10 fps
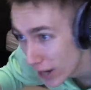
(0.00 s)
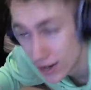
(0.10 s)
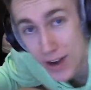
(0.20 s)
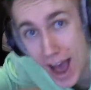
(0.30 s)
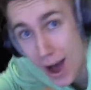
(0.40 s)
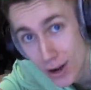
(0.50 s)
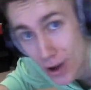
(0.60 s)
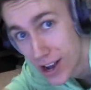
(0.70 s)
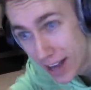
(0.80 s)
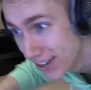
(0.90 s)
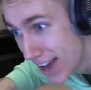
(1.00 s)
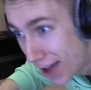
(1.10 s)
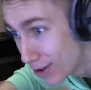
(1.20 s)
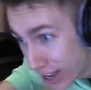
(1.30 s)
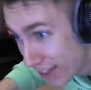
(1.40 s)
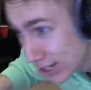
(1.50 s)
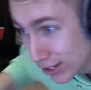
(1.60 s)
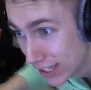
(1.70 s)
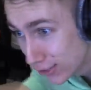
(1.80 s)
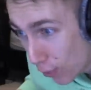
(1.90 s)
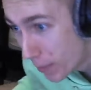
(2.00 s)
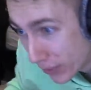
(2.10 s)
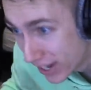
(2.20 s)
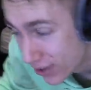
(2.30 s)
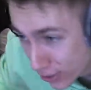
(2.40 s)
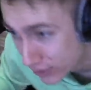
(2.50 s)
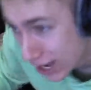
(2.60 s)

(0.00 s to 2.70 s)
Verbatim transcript: I don't know how long. I don't know how long I have to do this for, but we don't know the